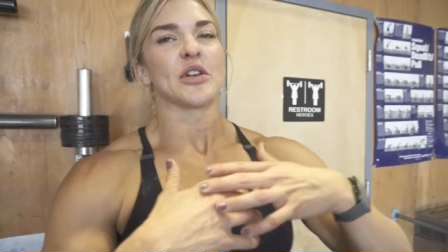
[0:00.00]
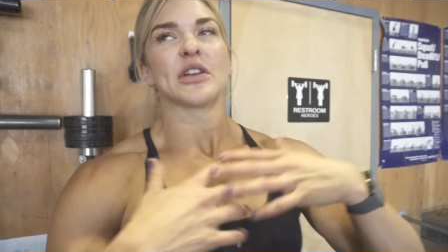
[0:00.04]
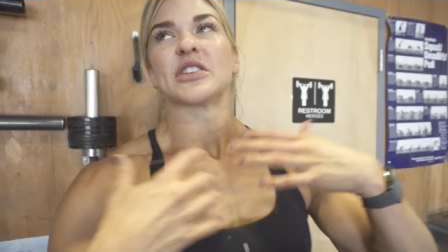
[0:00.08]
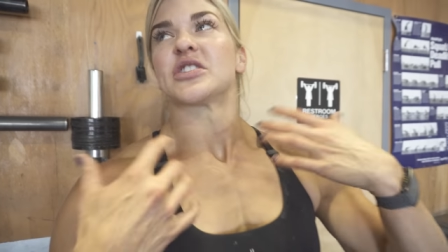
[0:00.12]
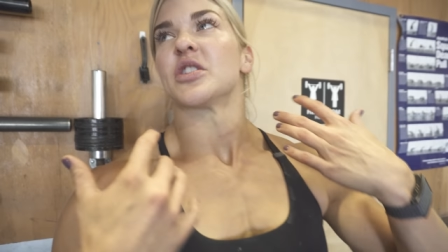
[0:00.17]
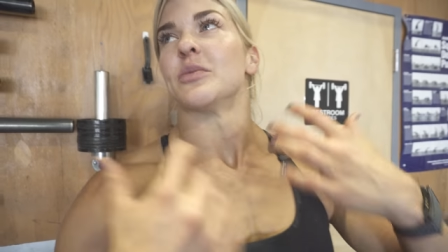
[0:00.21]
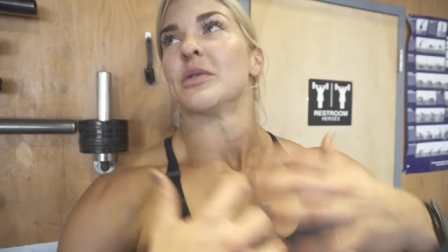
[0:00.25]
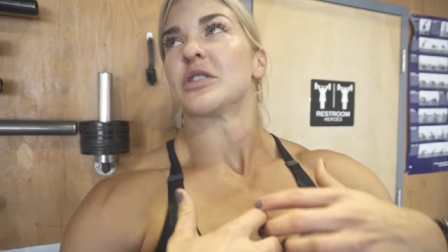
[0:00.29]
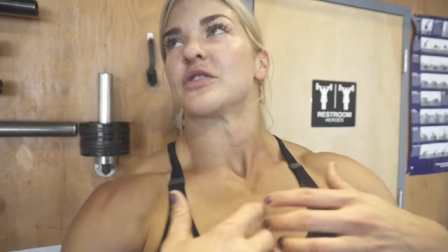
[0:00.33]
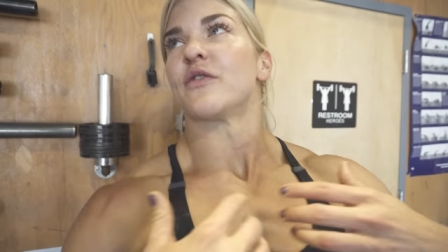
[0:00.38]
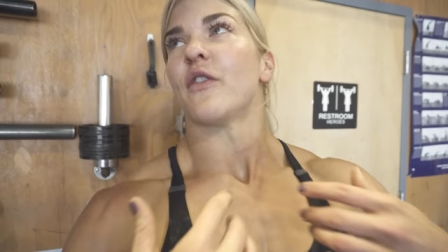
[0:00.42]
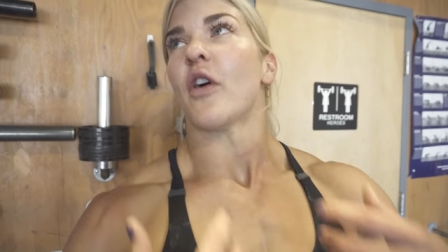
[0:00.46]
doing so
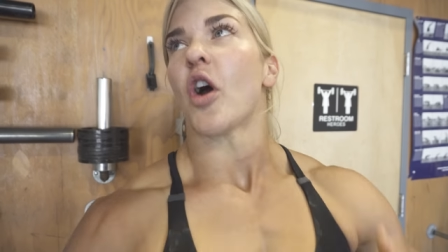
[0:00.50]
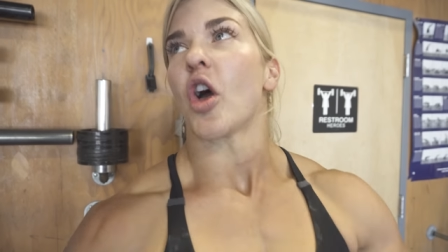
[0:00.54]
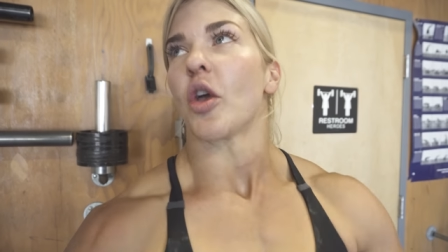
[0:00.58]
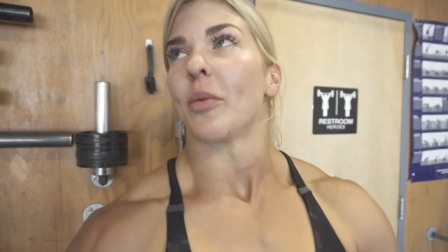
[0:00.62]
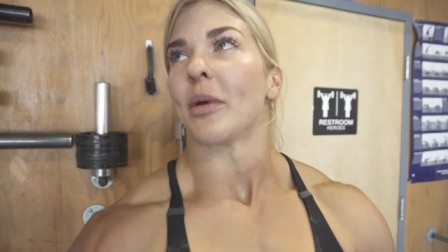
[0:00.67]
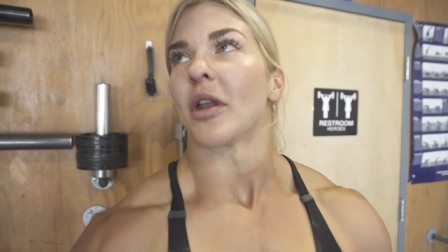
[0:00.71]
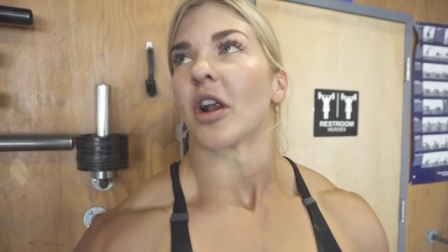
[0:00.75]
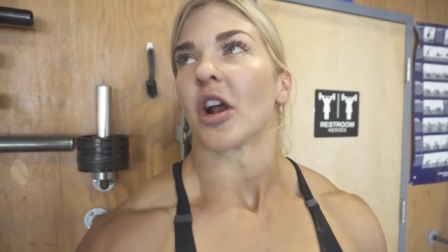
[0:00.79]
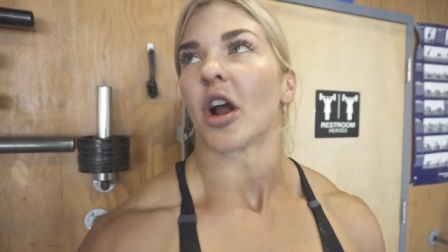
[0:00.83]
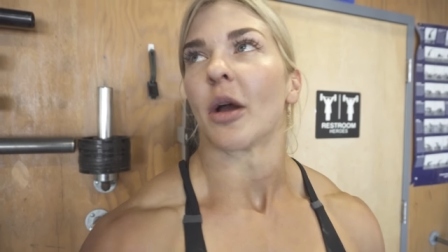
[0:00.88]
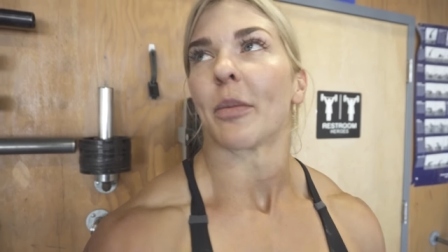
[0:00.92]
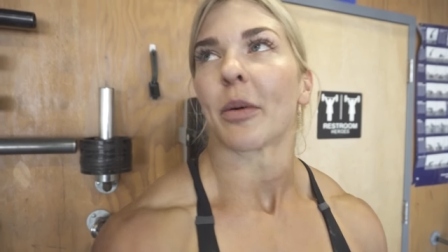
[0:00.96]
much volume
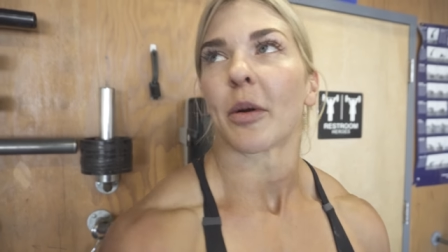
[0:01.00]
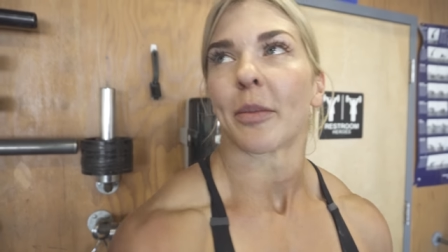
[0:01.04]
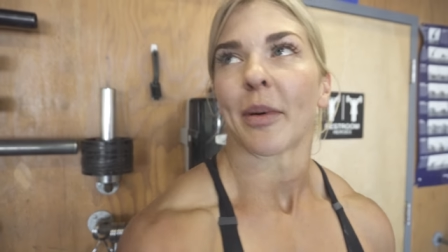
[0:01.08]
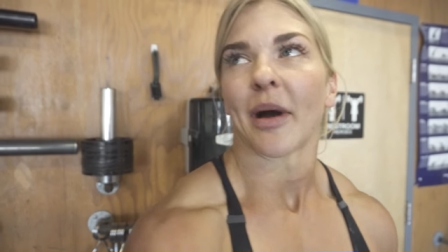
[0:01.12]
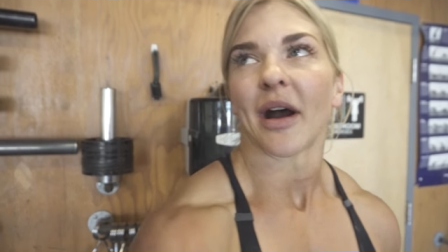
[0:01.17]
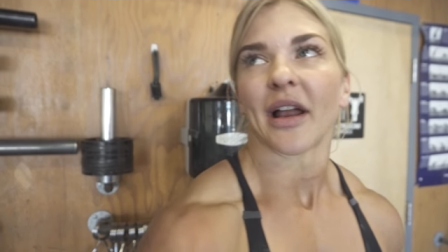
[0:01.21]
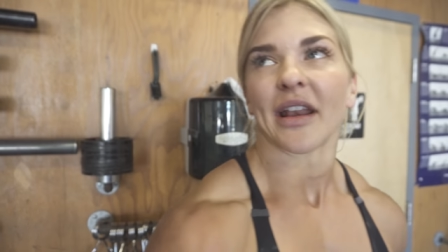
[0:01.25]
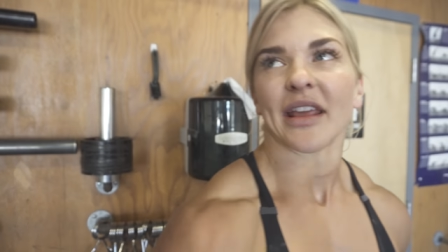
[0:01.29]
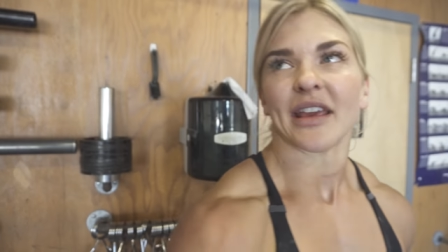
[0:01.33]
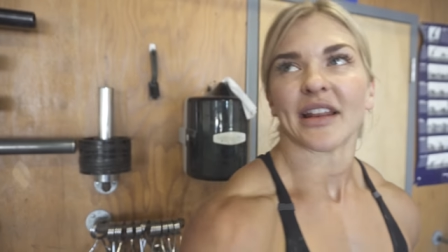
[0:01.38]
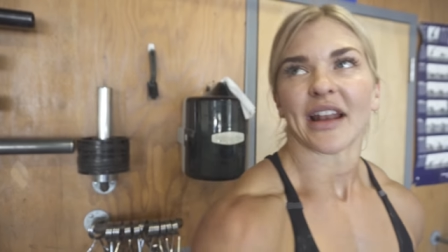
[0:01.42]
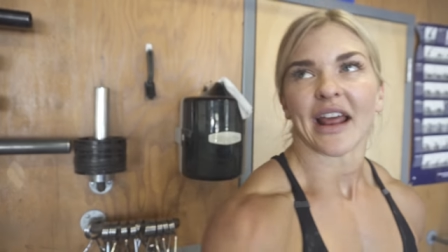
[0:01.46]
in our upper
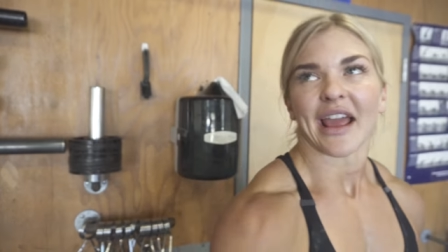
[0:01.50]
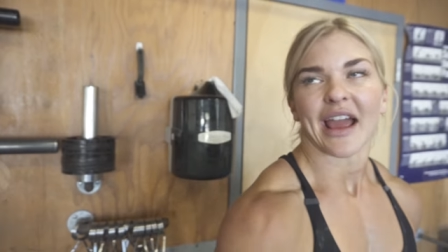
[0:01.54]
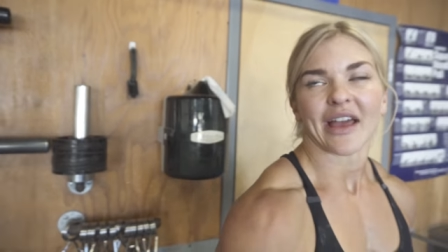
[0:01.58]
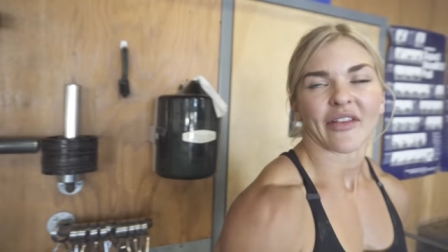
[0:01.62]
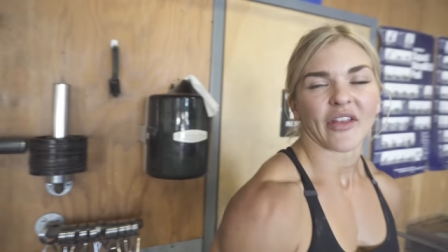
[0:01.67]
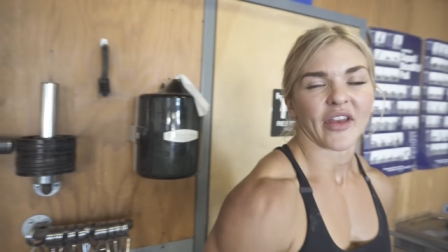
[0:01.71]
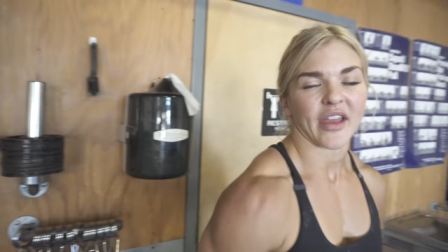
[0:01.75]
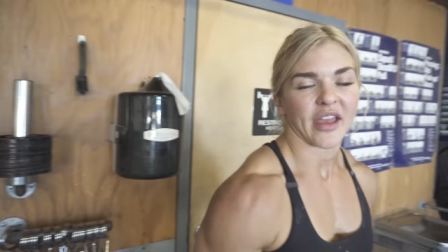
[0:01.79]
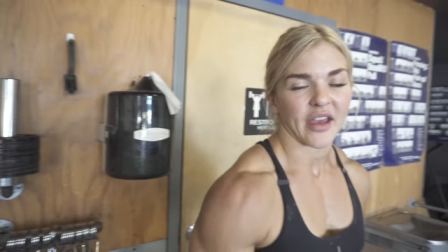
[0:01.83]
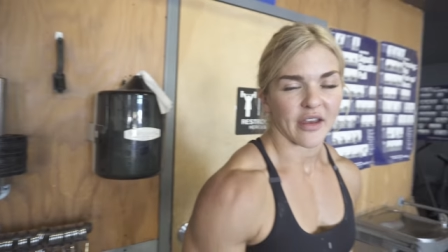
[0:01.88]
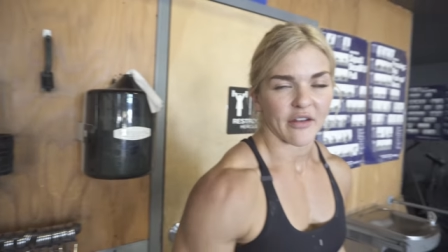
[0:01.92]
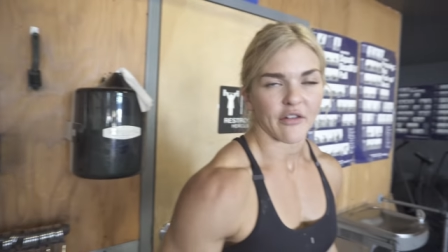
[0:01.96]
body, and I had
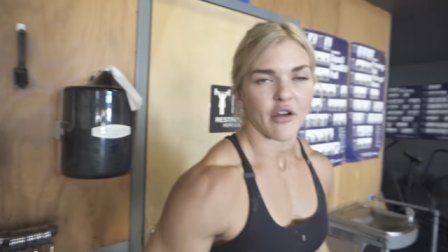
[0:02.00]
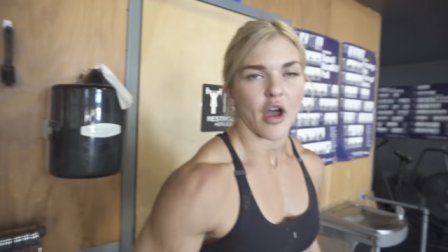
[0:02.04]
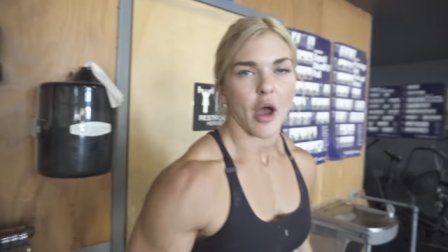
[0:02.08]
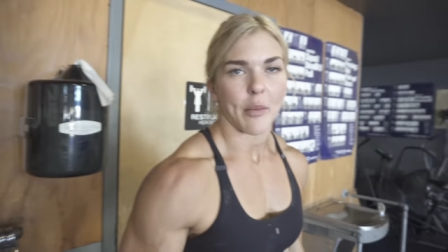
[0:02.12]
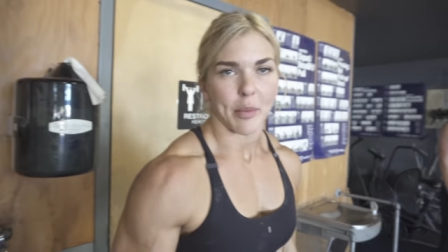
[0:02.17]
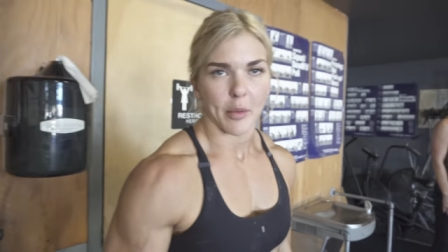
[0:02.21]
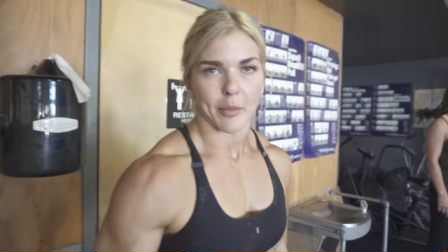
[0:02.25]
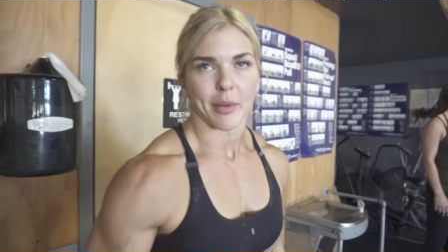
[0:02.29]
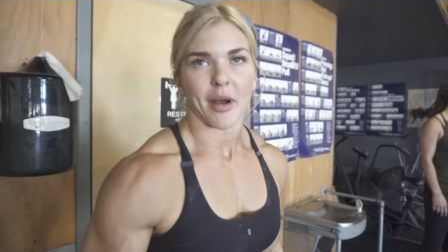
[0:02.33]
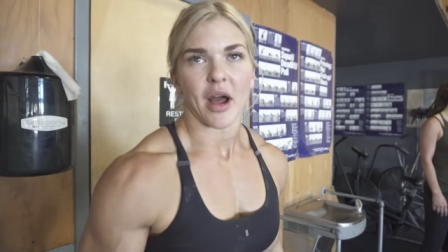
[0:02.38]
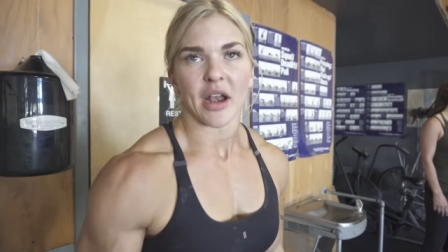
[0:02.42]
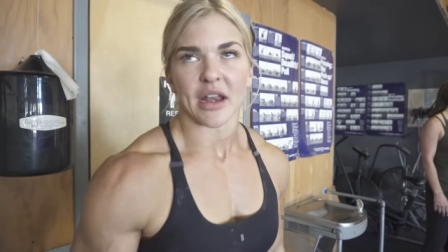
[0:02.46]
like a
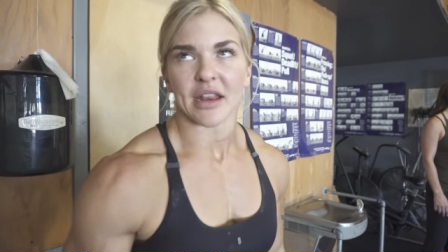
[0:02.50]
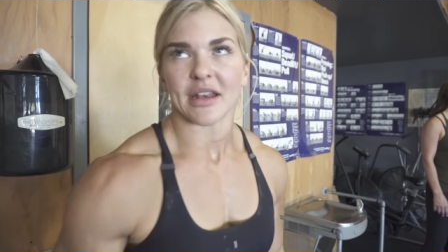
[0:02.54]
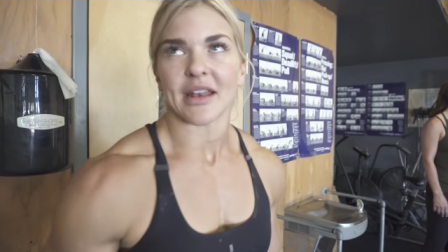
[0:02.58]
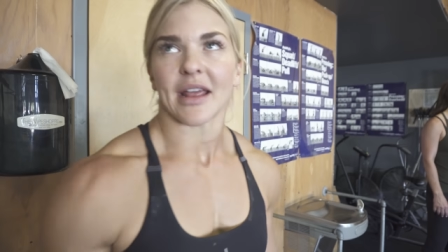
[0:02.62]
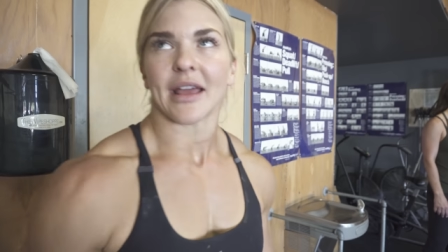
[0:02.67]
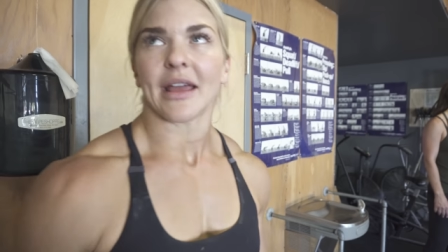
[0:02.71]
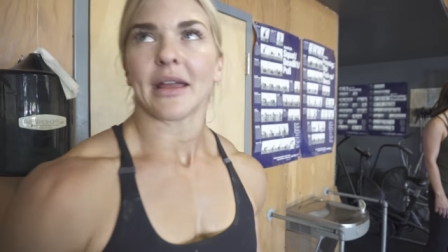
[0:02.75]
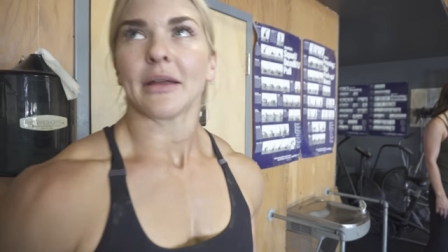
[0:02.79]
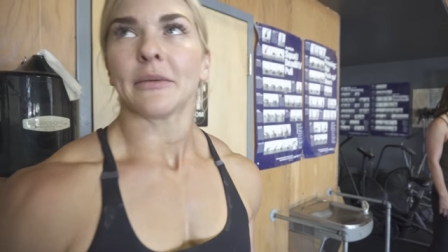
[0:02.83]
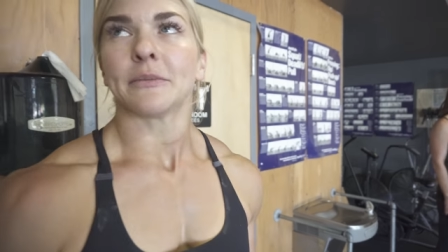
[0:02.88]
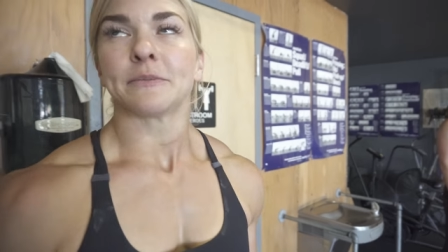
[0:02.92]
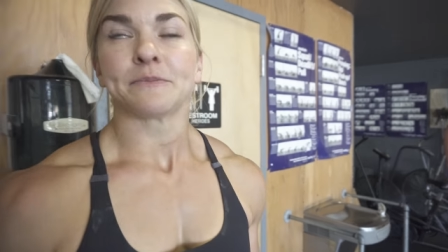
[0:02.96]
upper body
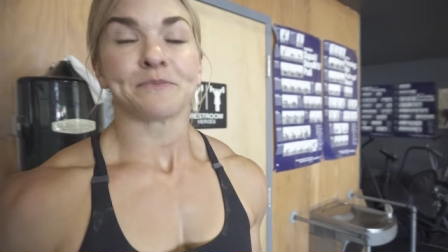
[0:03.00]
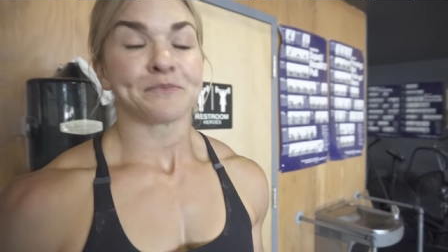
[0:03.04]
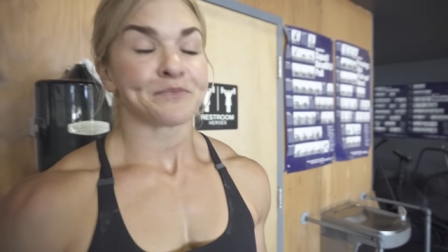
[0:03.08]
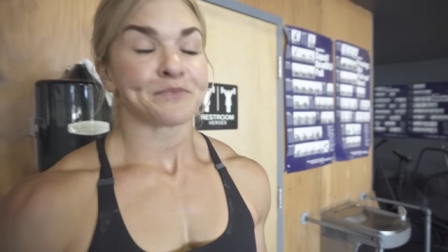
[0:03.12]
day.